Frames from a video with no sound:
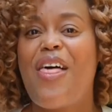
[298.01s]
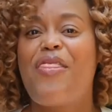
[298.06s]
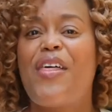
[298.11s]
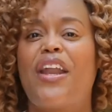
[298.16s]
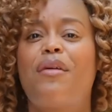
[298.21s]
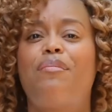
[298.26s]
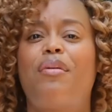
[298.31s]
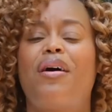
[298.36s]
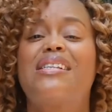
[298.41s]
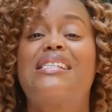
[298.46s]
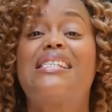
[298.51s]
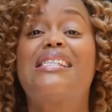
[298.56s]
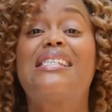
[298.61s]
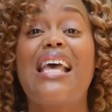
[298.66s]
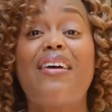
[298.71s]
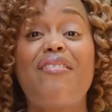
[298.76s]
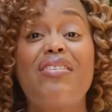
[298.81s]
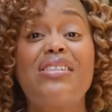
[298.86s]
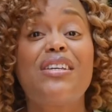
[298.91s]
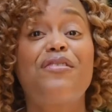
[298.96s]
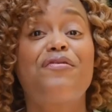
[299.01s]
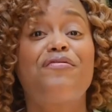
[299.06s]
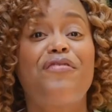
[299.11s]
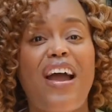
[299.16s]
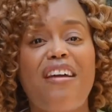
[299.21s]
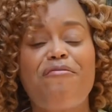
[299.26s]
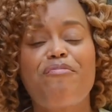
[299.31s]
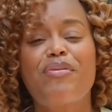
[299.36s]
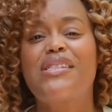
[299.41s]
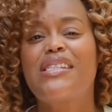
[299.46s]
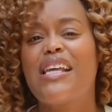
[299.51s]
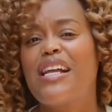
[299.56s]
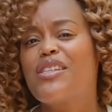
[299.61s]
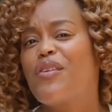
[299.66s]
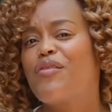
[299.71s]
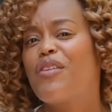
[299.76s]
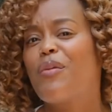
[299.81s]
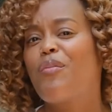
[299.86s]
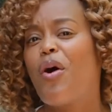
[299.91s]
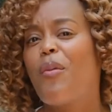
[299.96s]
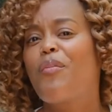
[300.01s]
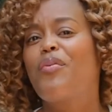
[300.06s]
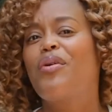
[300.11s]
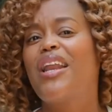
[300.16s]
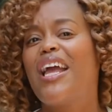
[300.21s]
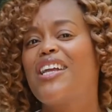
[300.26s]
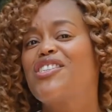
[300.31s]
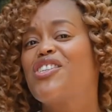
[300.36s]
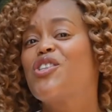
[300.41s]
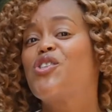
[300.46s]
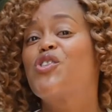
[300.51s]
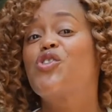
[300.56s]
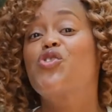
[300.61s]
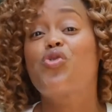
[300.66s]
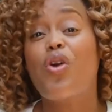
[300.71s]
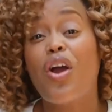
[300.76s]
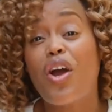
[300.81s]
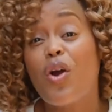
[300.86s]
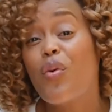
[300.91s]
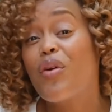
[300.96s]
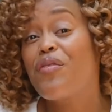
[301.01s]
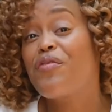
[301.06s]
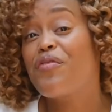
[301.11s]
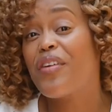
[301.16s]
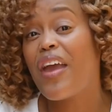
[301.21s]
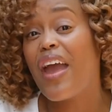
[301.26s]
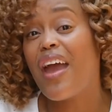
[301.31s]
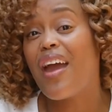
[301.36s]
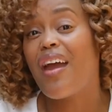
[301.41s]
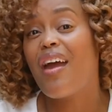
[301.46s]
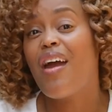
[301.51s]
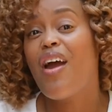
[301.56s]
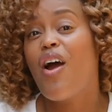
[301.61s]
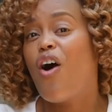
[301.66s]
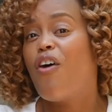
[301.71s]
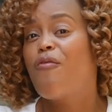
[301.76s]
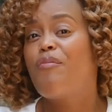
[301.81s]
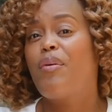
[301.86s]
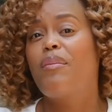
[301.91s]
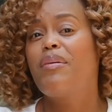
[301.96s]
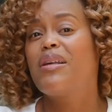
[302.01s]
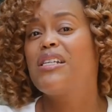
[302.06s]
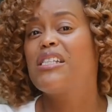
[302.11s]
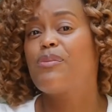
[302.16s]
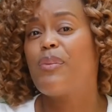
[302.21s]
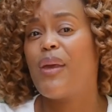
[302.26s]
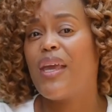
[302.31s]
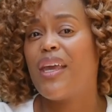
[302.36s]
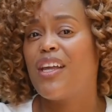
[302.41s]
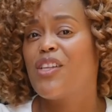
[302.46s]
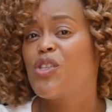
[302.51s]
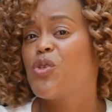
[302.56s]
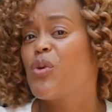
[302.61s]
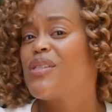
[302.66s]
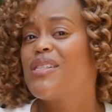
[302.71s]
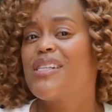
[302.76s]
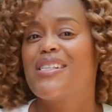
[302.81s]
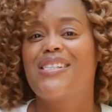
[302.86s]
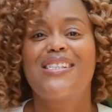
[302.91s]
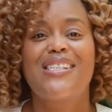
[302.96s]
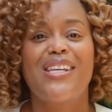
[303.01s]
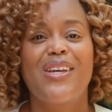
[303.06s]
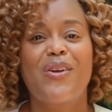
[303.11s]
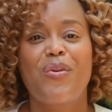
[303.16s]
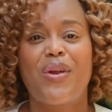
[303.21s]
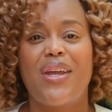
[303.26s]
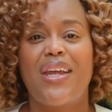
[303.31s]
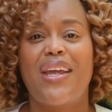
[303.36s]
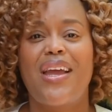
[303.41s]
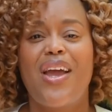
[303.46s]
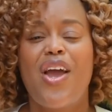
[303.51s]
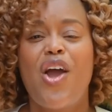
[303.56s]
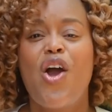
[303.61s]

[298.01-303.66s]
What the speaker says: that about 75% of the population struggle with fear of public speaking to a certain degree.